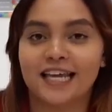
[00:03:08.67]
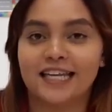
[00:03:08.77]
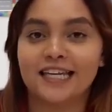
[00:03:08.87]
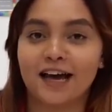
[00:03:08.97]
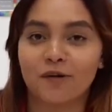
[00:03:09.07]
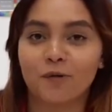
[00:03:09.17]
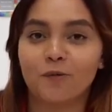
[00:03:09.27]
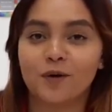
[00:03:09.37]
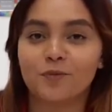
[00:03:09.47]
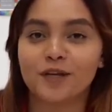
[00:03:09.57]
Now,
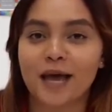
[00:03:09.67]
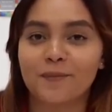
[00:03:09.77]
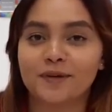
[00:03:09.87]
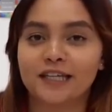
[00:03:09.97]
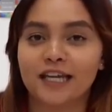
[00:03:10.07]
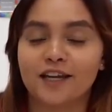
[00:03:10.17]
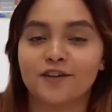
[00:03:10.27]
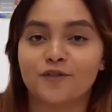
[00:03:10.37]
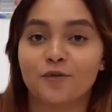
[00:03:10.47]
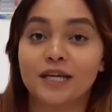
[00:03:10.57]
what would happen
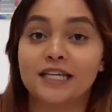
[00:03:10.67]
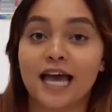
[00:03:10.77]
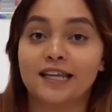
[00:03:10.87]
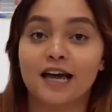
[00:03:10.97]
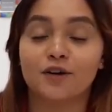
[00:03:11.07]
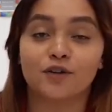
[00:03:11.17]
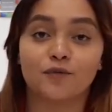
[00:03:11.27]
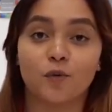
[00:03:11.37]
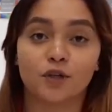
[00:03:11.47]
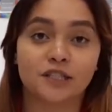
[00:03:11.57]
if we ran out of
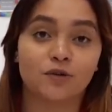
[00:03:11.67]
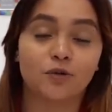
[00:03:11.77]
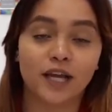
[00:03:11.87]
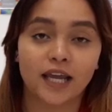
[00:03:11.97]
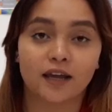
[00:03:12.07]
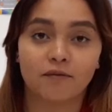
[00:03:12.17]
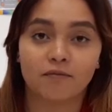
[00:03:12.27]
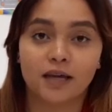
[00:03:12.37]
water or air?